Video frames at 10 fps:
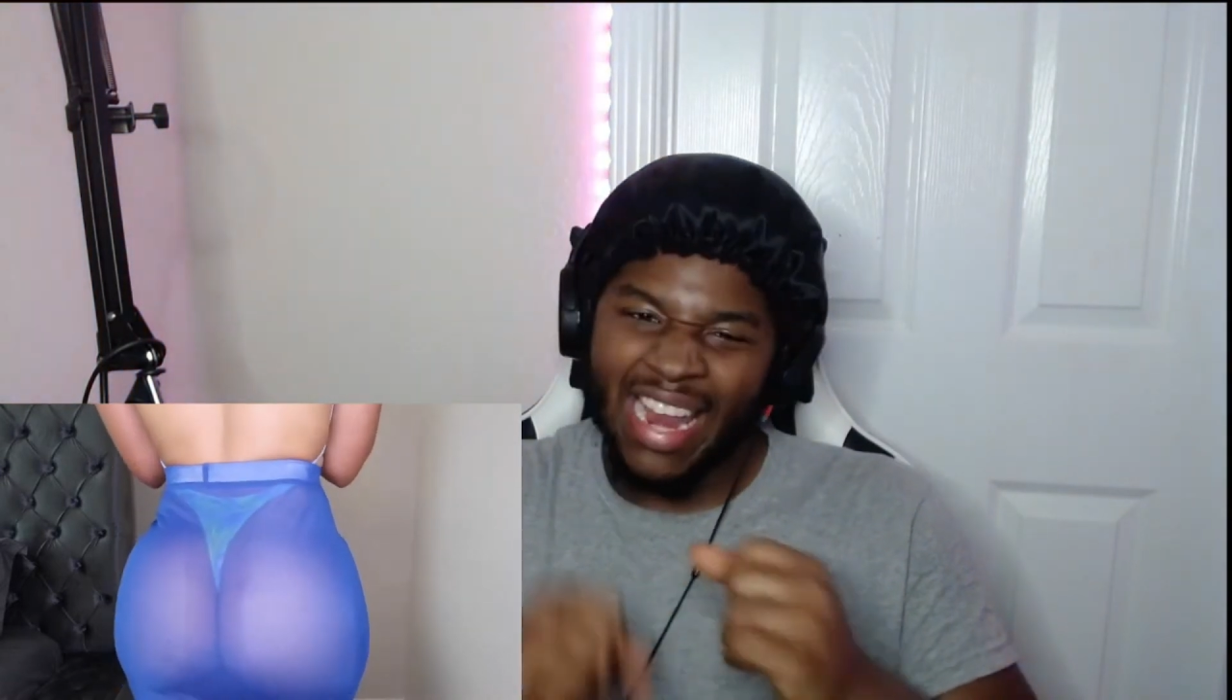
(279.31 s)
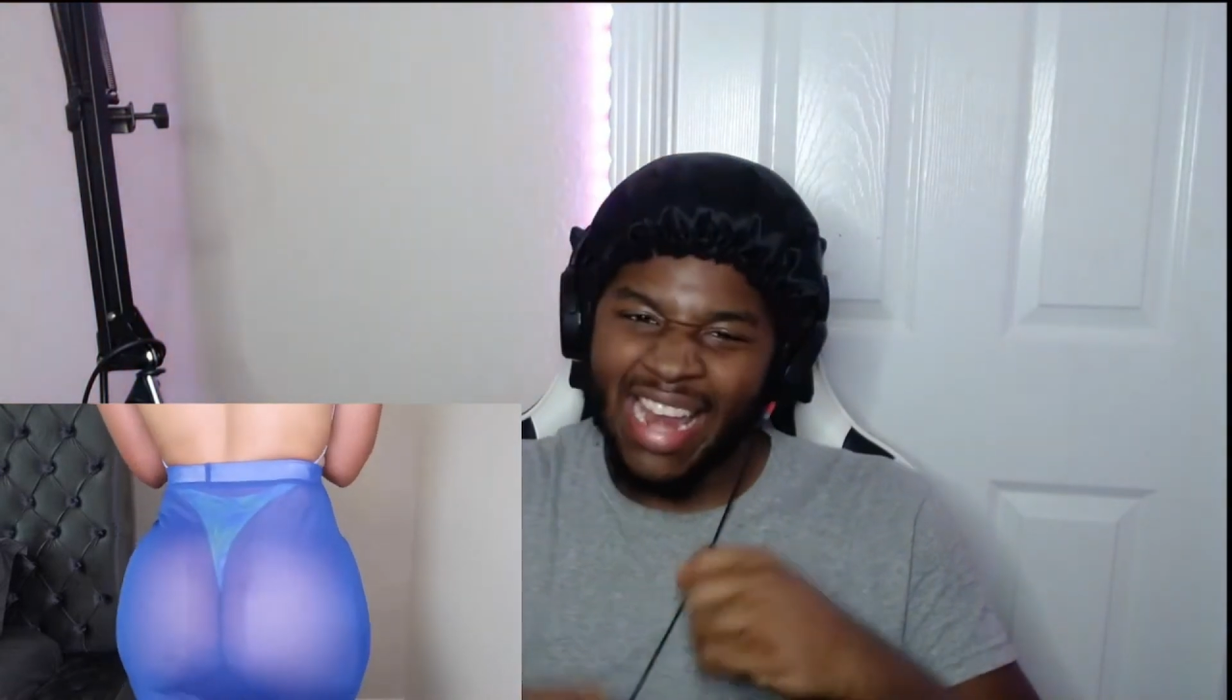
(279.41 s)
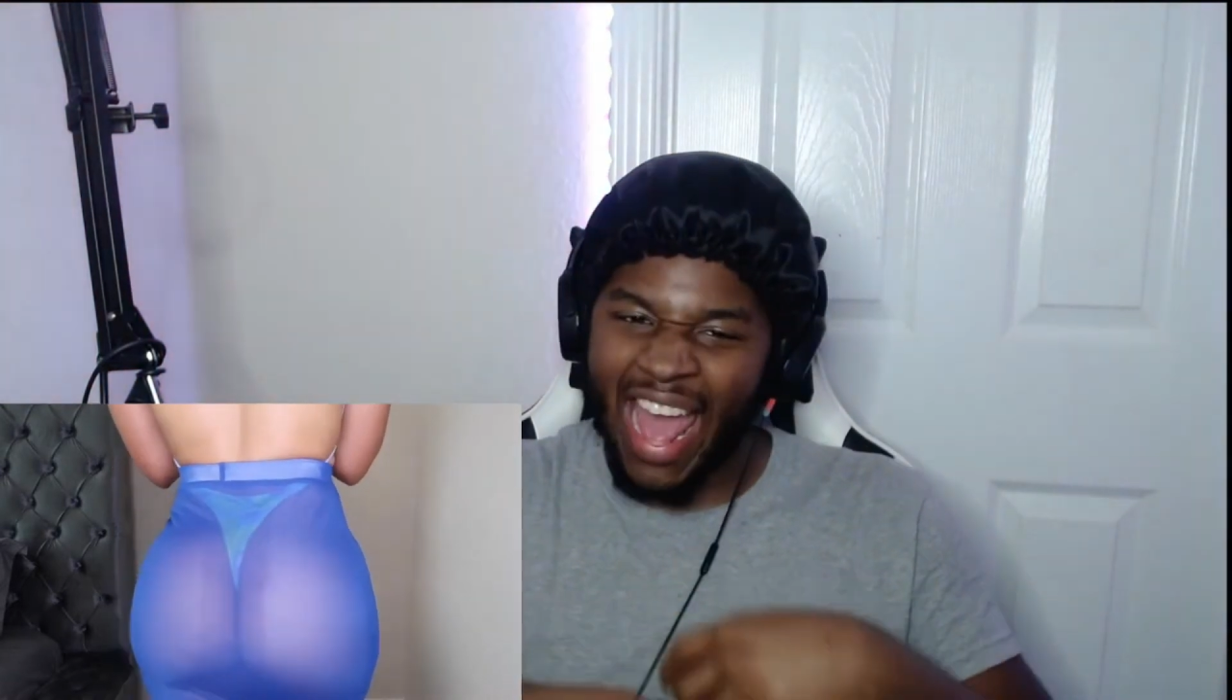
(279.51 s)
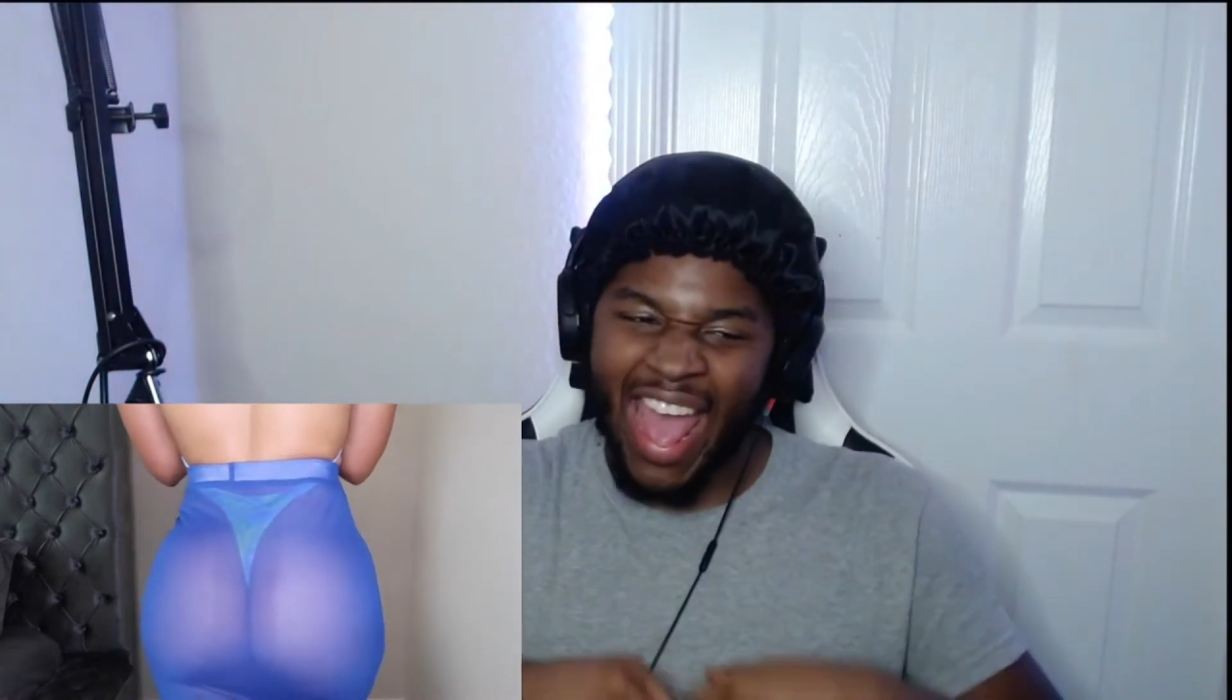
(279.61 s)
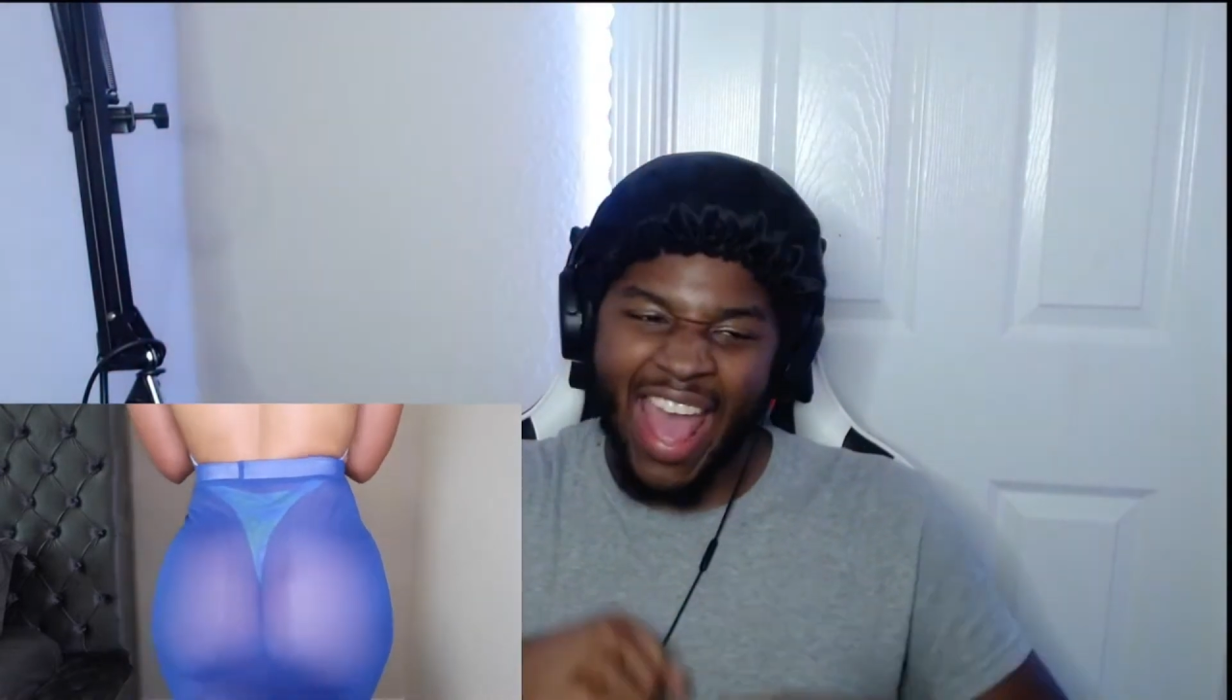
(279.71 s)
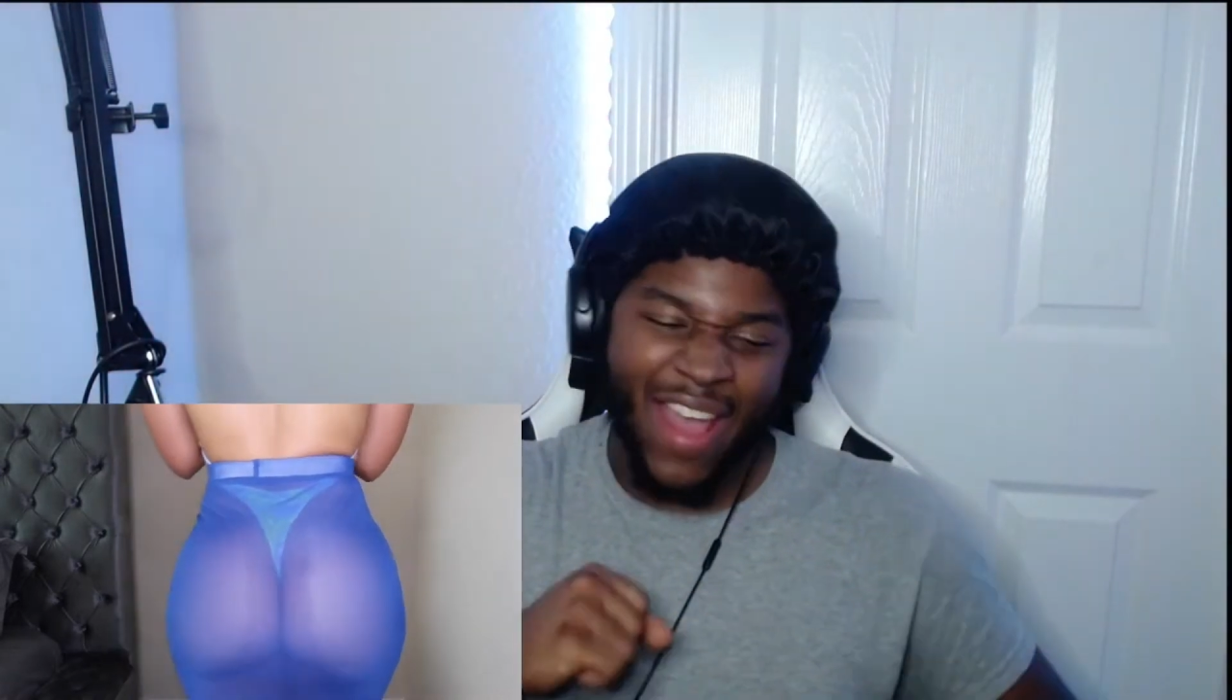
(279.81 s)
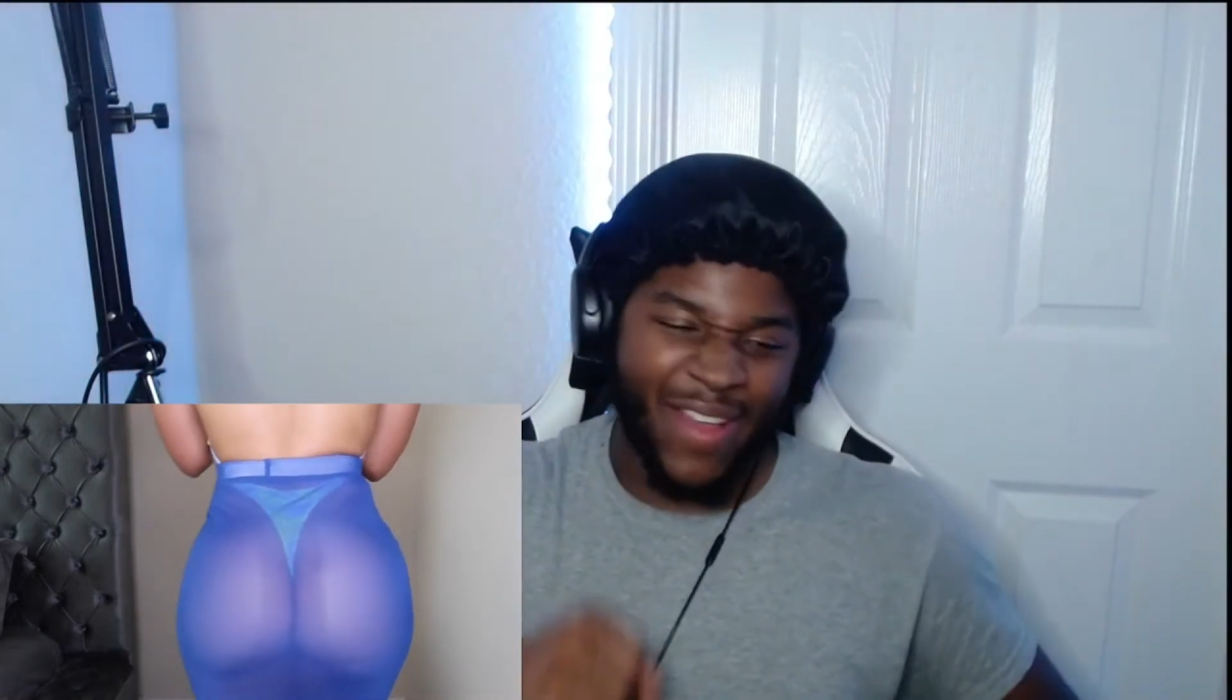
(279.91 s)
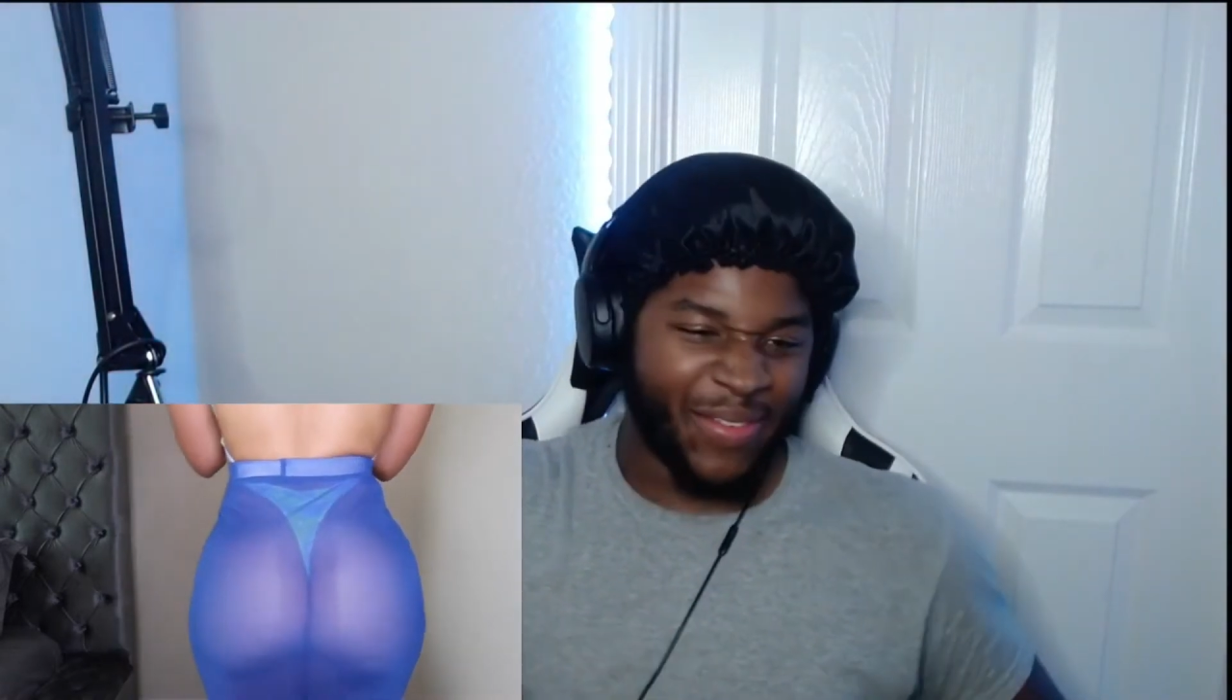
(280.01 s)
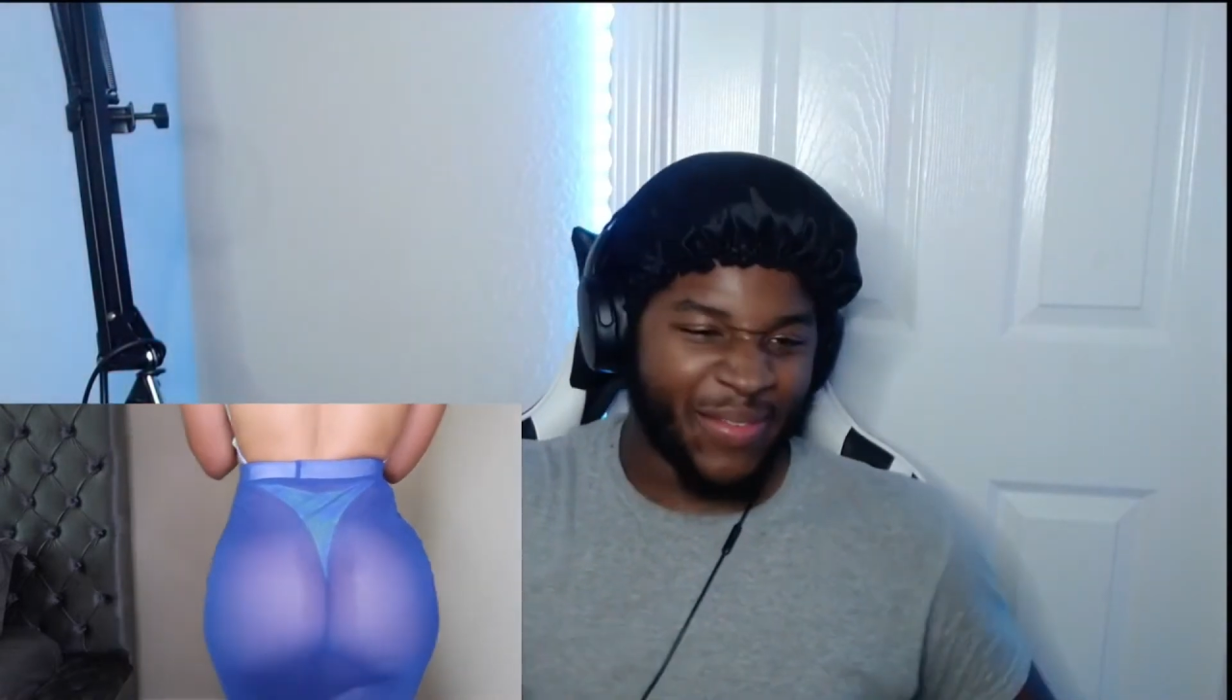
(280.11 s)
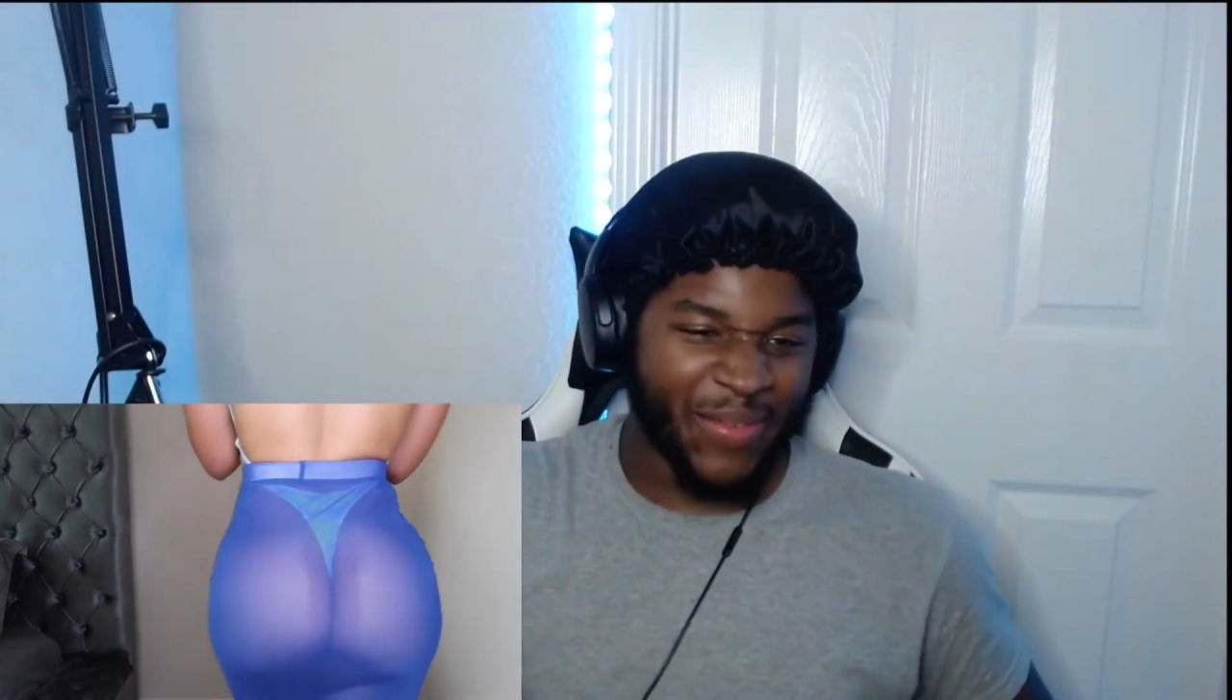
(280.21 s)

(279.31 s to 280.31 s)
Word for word: half.